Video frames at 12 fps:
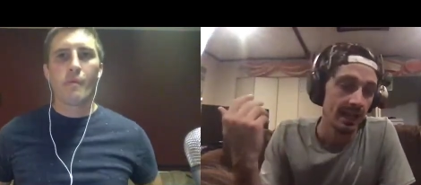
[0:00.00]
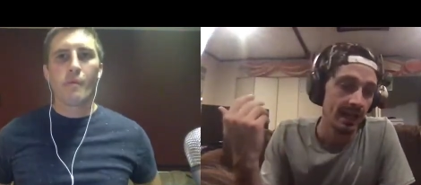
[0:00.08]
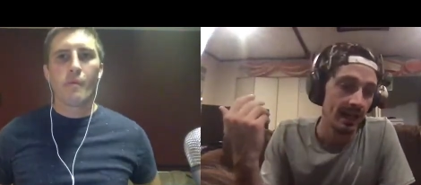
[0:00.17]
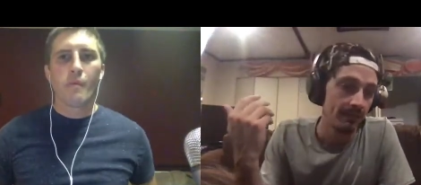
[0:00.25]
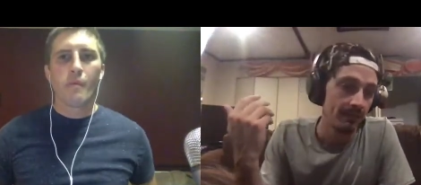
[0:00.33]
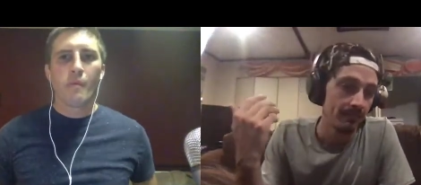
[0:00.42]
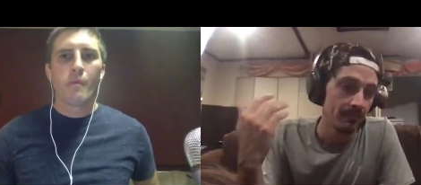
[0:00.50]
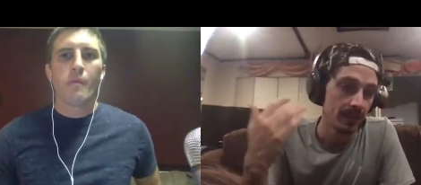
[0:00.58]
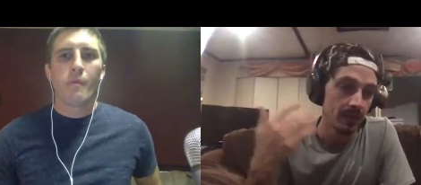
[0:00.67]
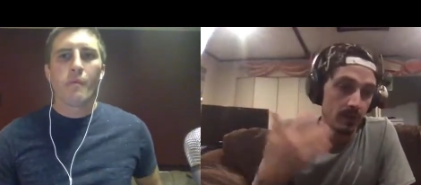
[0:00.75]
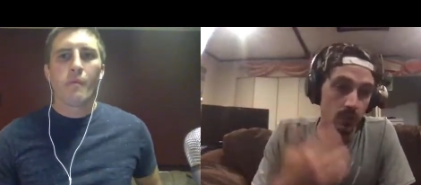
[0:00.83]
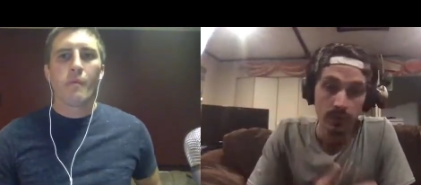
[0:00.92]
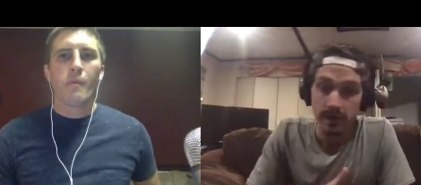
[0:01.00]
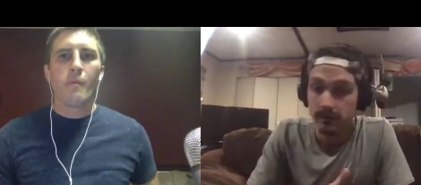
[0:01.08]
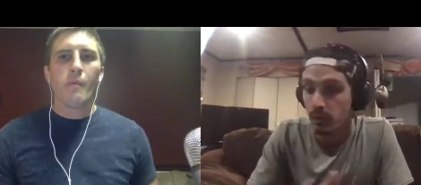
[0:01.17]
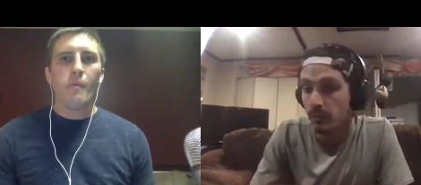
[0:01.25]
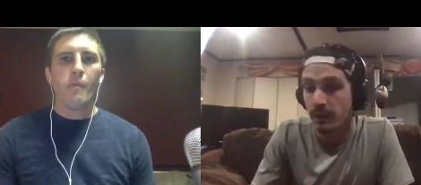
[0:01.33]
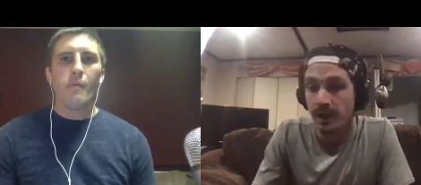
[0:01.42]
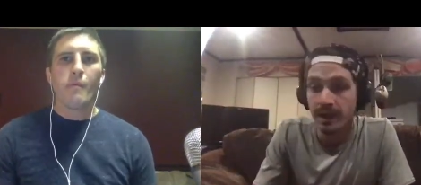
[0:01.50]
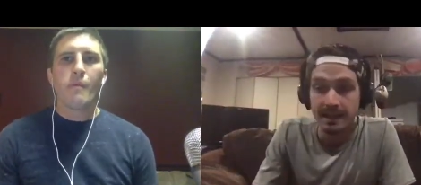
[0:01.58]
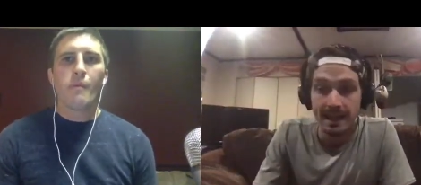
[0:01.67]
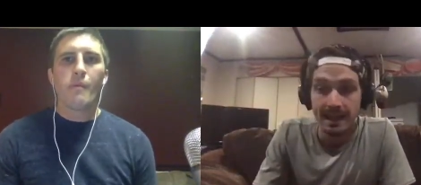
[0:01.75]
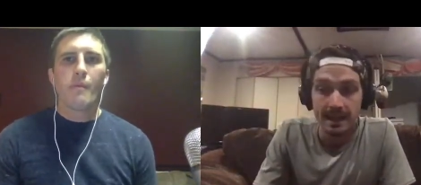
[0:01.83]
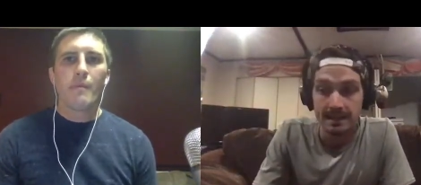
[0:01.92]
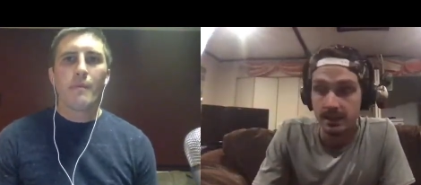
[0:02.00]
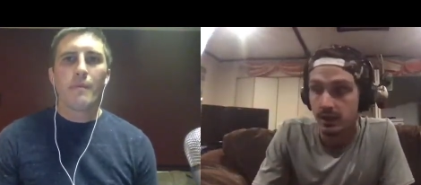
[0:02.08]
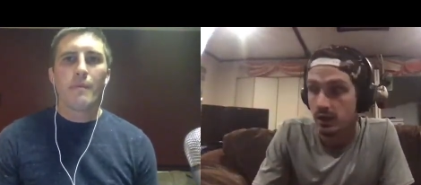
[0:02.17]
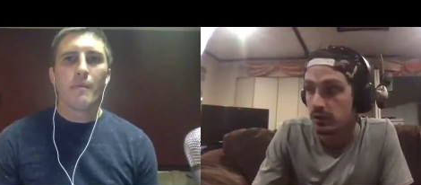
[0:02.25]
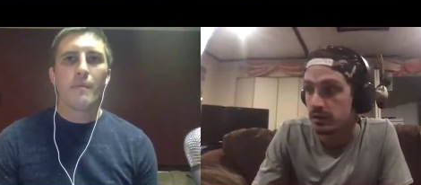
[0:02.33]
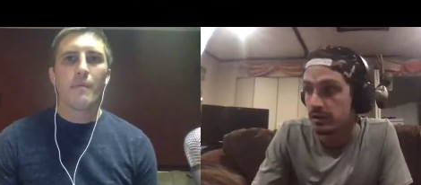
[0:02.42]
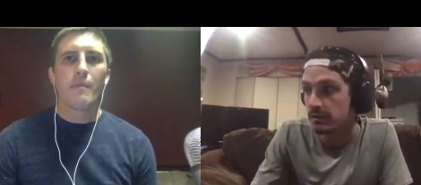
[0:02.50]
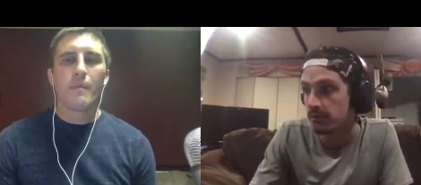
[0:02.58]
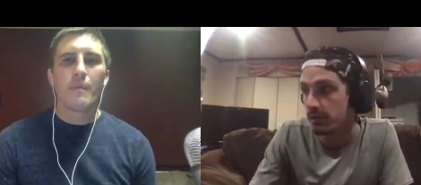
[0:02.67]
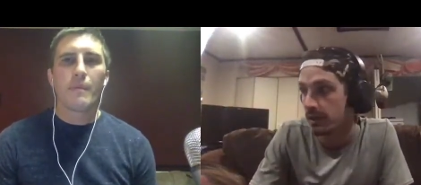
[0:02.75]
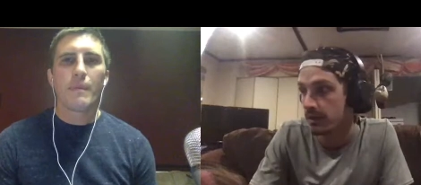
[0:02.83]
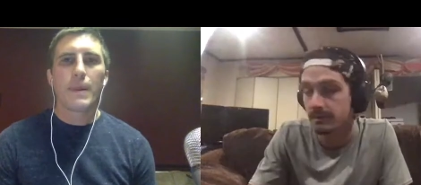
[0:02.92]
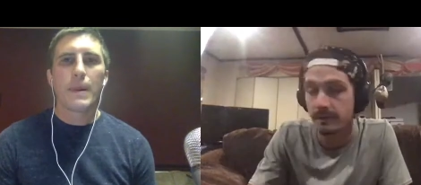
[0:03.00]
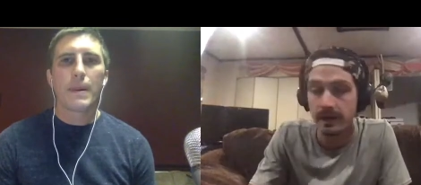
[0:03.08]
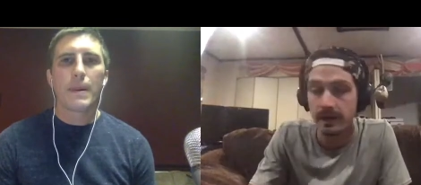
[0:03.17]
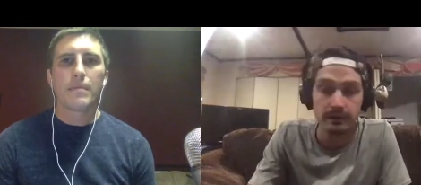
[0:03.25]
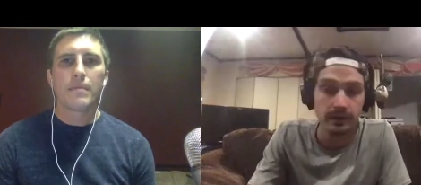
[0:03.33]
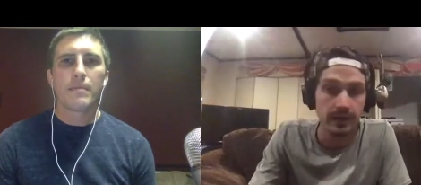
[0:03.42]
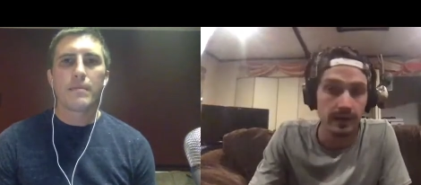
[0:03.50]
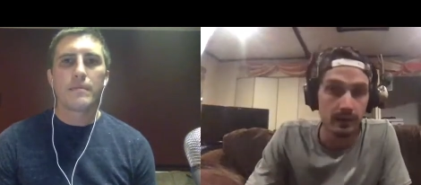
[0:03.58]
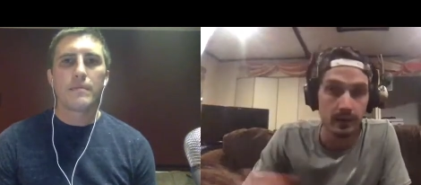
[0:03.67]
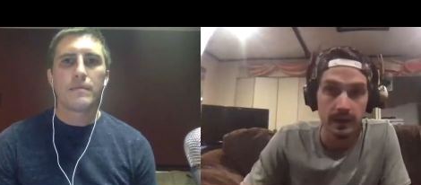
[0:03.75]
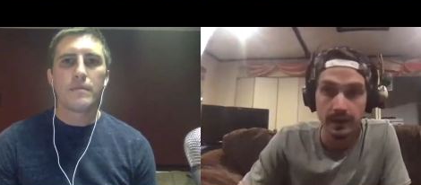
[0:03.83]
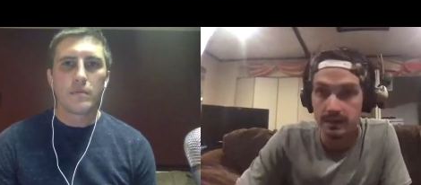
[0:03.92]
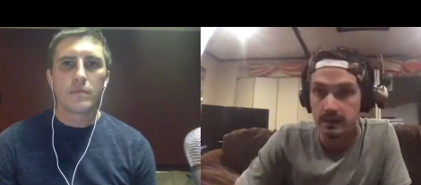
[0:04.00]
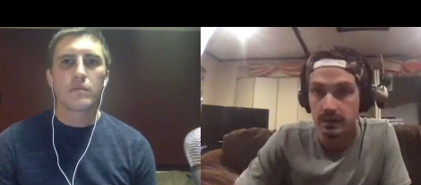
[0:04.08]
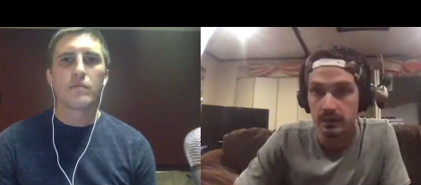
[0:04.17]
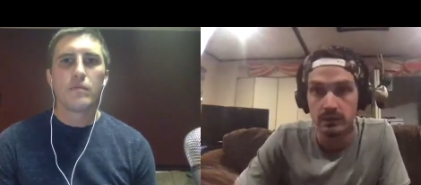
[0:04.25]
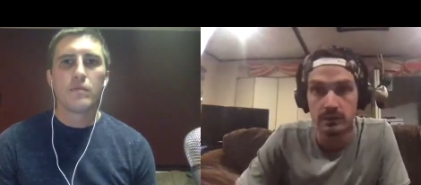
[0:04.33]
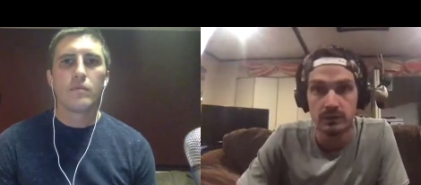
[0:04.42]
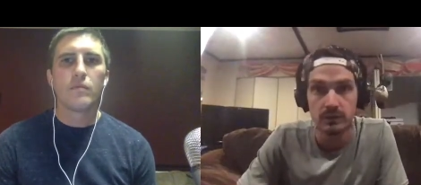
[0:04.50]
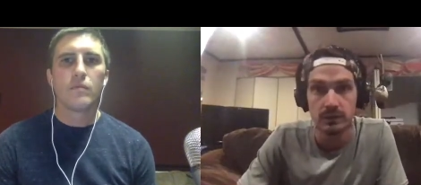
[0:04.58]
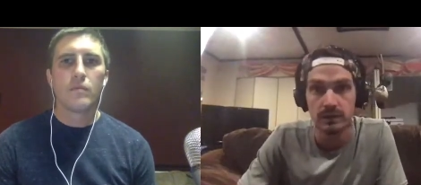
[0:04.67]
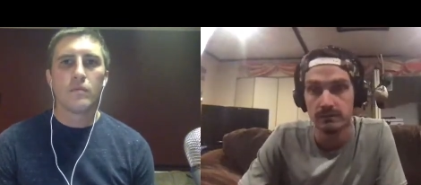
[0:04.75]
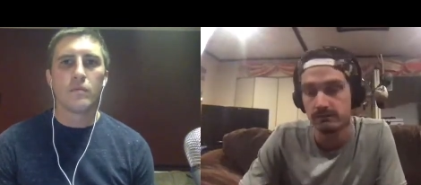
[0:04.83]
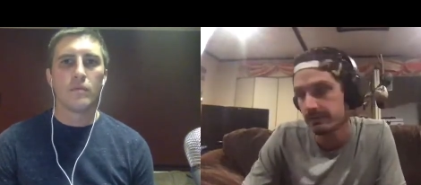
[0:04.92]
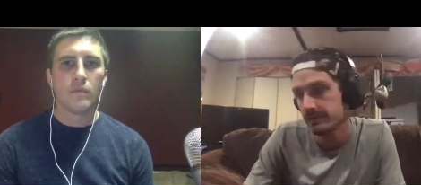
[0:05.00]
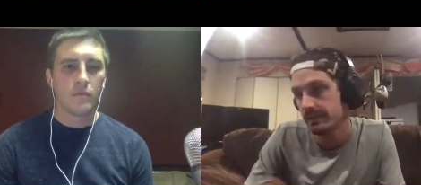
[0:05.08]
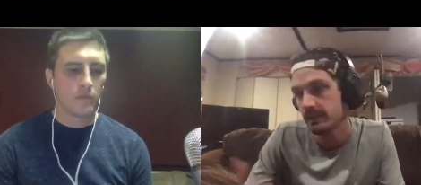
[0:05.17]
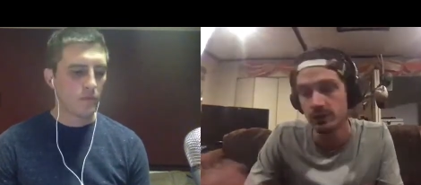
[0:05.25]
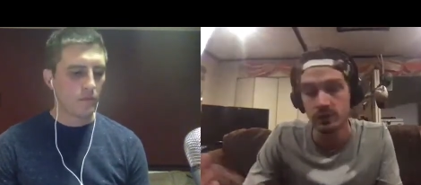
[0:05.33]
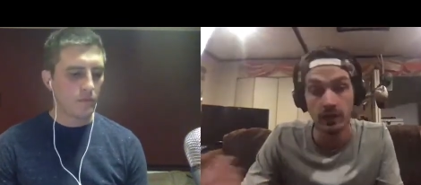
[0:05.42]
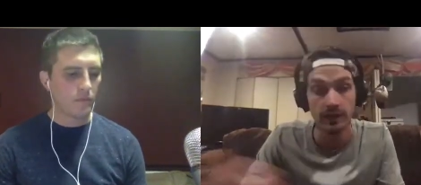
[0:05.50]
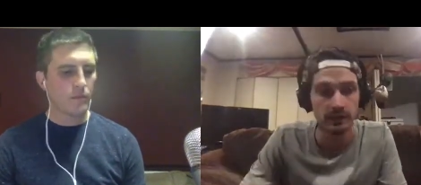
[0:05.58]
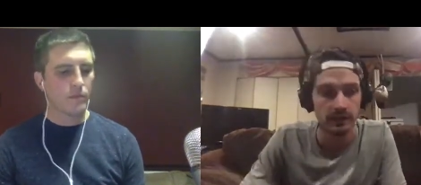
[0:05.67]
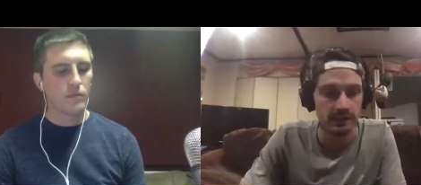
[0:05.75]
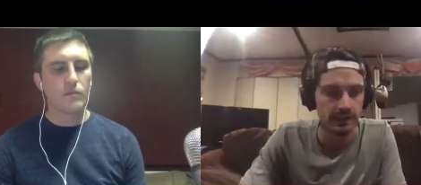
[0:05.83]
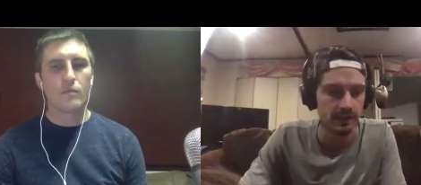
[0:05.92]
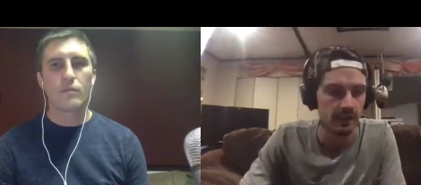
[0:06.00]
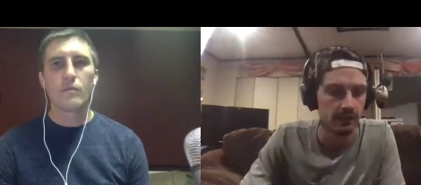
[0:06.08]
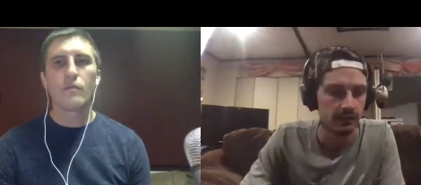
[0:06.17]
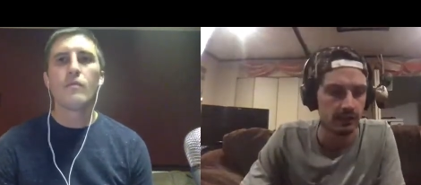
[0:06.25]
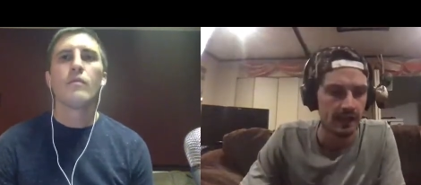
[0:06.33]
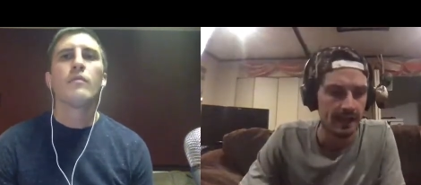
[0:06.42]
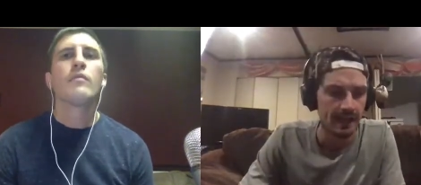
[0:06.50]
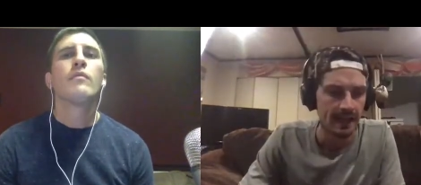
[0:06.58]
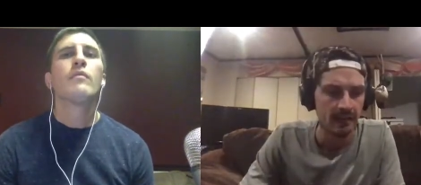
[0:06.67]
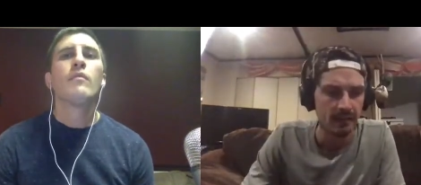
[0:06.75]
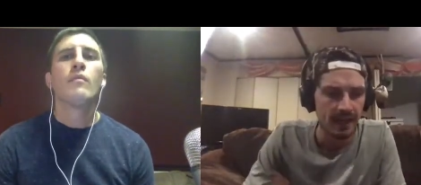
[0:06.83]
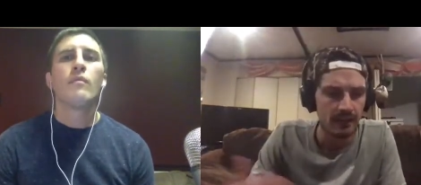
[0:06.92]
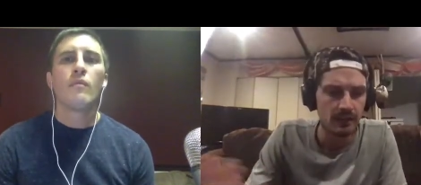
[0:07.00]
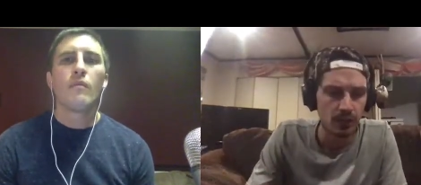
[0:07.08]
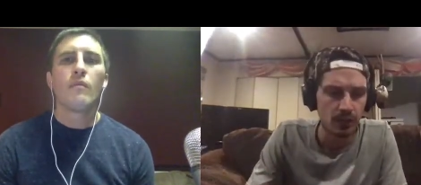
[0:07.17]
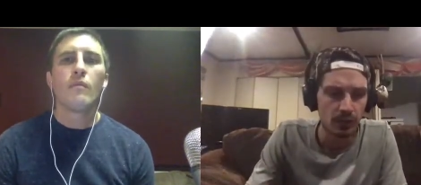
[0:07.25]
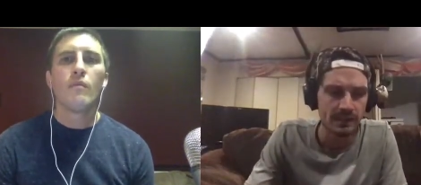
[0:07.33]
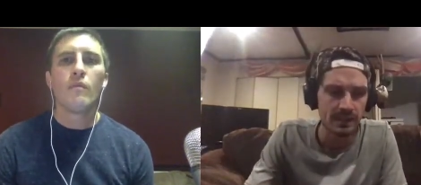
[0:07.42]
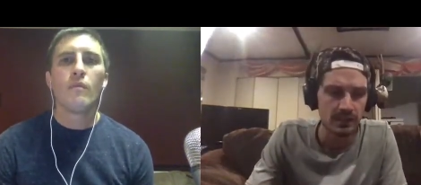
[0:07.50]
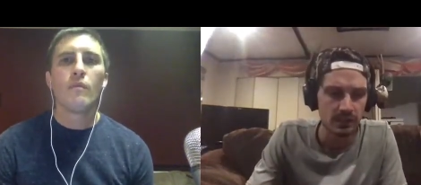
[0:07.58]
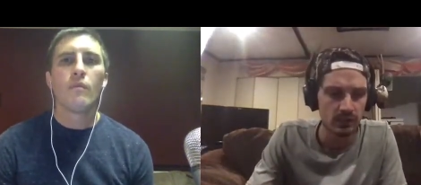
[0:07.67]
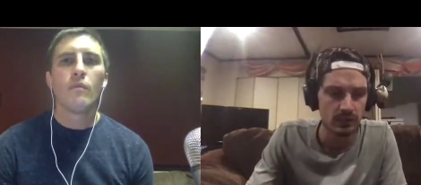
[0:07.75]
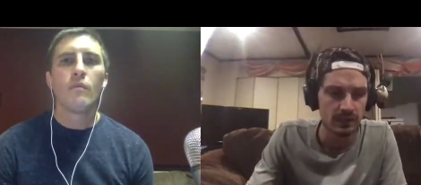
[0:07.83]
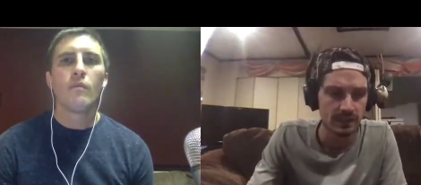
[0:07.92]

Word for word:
Speaker 1: Um, we're everywhere podcasts are hosted. We're on Spotify. We're on iTunes. We're on mm-hmm. Stitcher. All that good stuff. Um, but I would totally send you